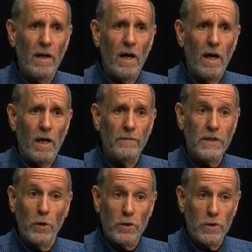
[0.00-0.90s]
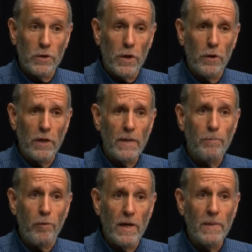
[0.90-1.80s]
of Social Security
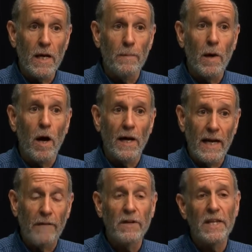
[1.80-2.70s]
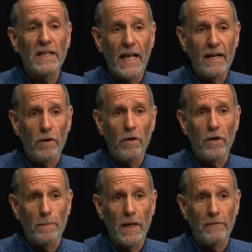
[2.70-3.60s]
premium on everything they earn
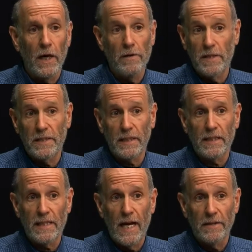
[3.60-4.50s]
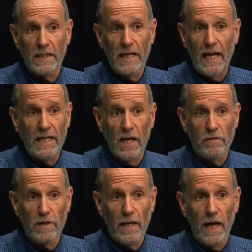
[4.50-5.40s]
above
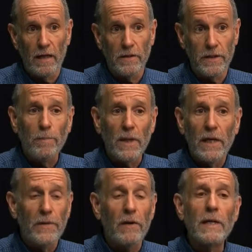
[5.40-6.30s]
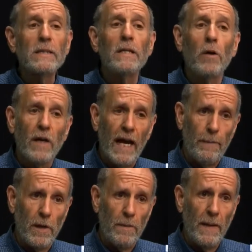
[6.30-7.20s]
$106,800. There is no
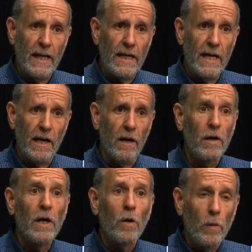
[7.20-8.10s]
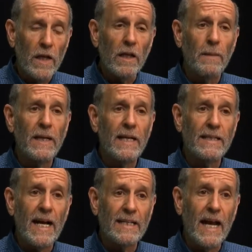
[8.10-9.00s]
cap on Medicare. Mm-hmm. We eliminate
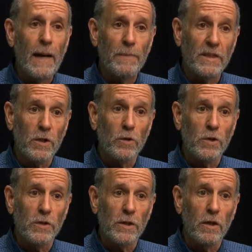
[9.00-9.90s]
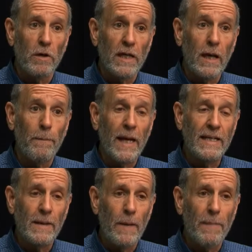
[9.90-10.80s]
that cap, and Social Security can pay
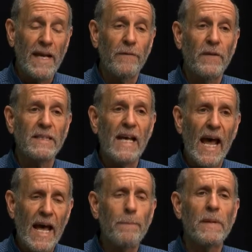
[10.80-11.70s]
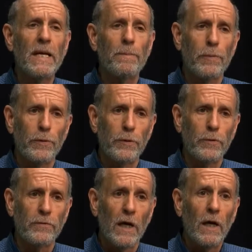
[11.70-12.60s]
benefits and be
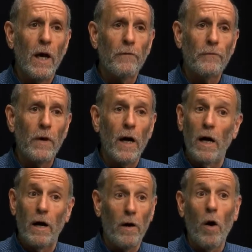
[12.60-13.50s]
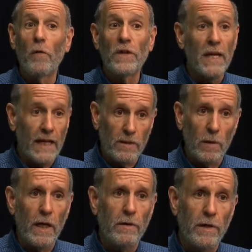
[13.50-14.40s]
improved uh, over the next
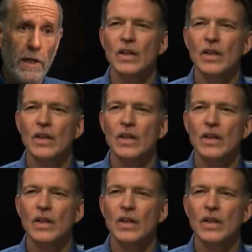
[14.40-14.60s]
100 years.